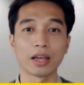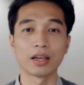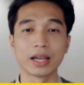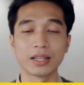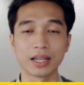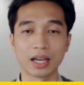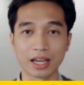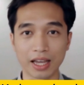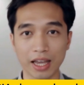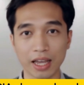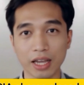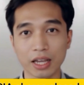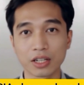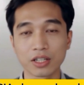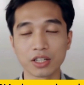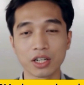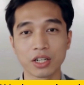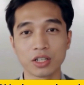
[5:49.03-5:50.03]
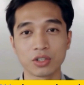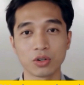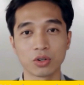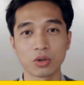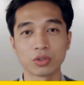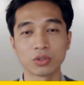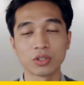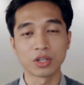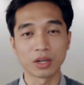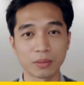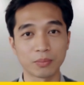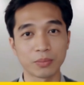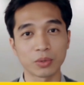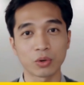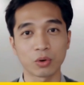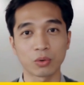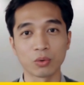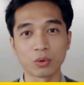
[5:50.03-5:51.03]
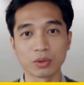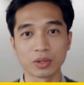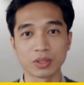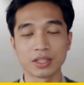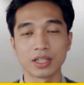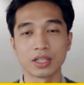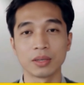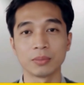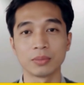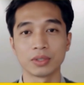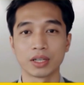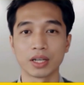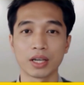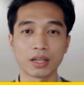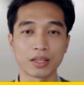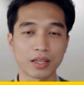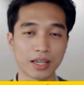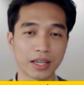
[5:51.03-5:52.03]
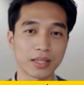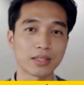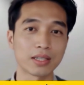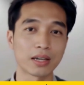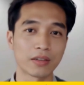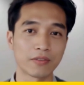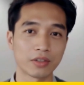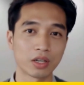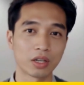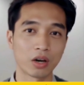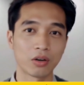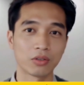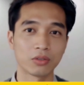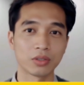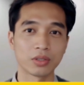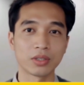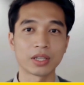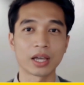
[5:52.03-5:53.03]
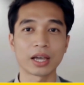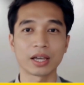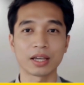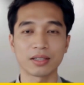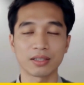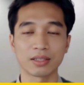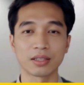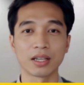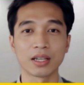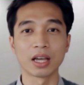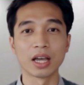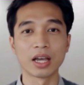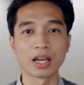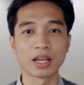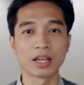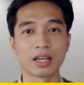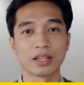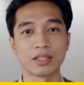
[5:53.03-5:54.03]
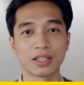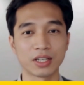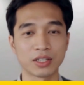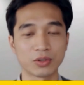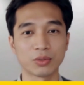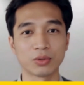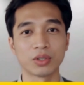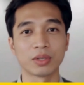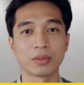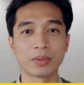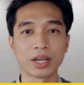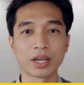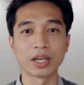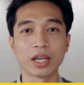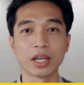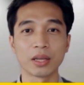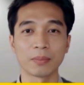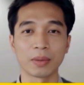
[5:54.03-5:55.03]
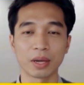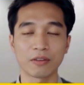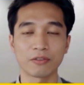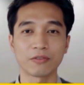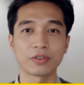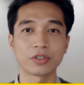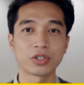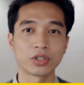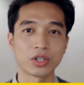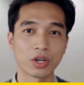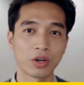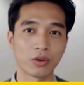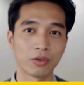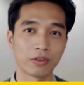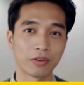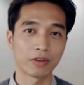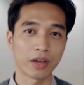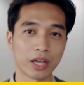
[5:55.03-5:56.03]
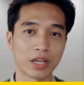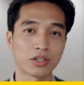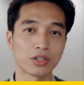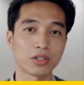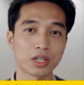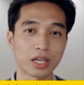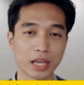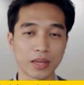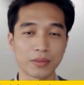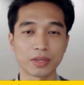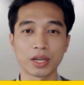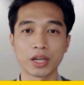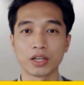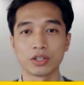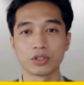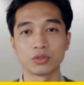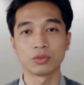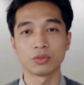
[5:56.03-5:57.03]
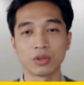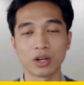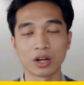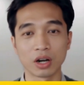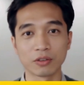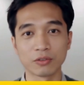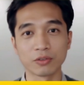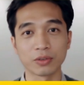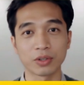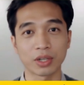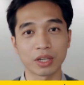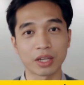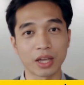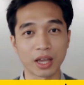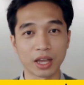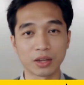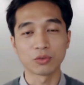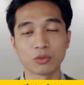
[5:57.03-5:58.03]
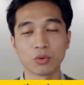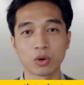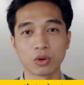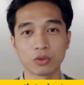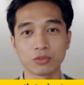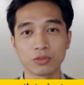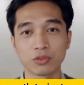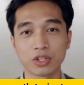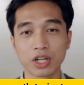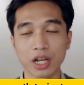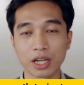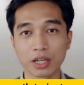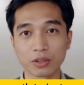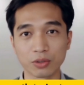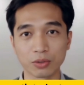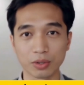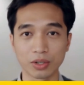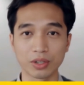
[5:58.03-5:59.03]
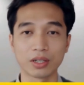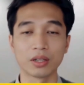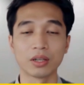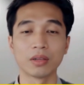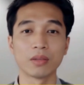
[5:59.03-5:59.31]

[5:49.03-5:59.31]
SIA shares closed up 0.6% at $7.10, continuing to be a key beneficiary of Asia's aviation recovery and growth trajectory.